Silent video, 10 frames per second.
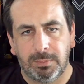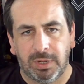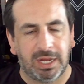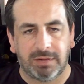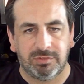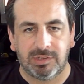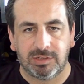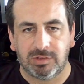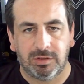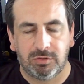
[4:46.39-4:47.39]
but I haven't
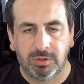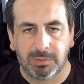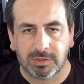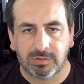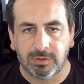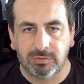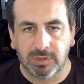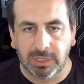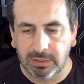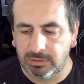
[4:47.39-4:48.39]
tested the Dreamcast stuff
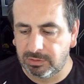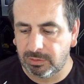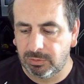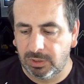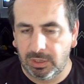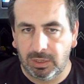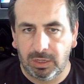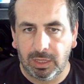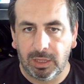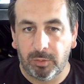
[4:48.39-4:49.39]
today, so
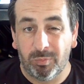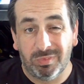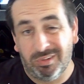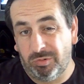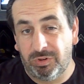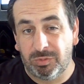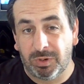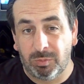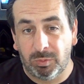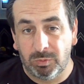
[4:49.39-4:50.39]
that reason
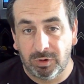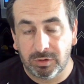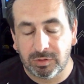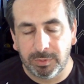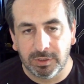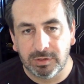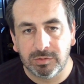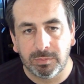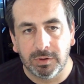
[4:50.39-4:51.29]
why it won't work, to be honest.